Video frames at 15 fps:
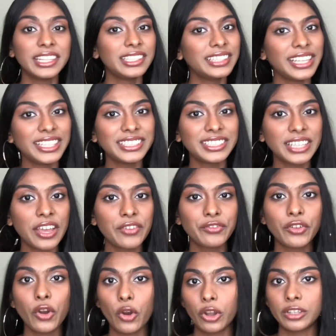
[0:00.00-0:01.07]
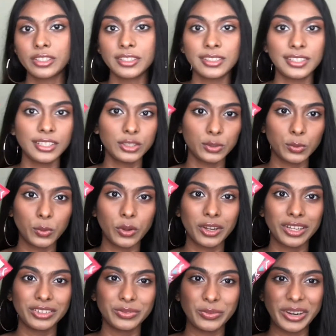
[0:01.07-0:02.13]
Next, I've got this
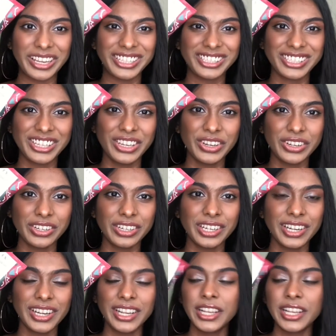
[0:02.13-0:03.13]
one right here.